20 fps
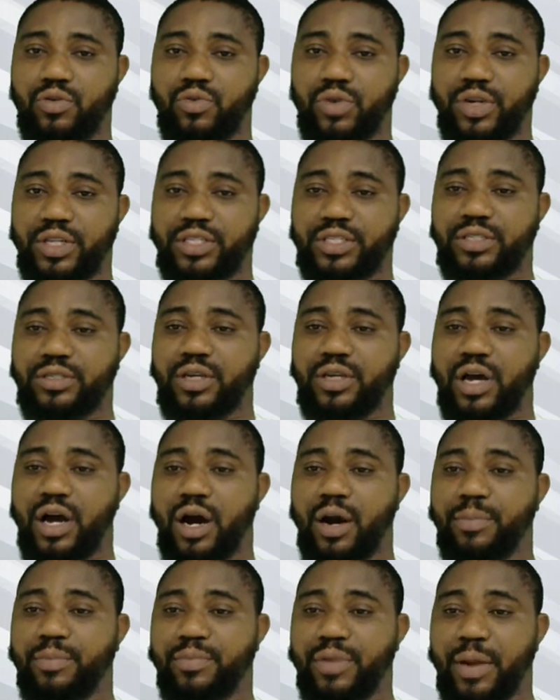with
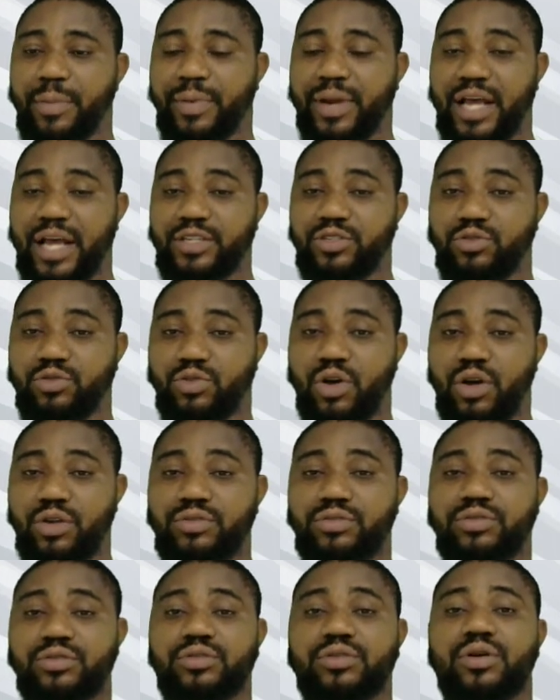our prep class
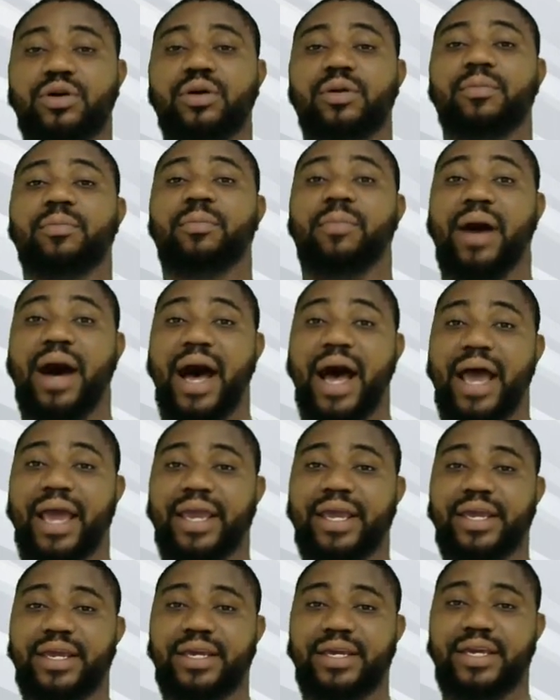tutors.
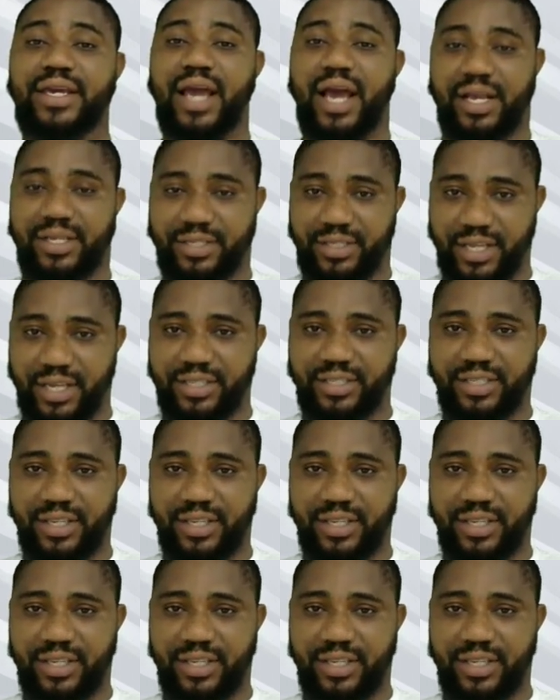Bye and stay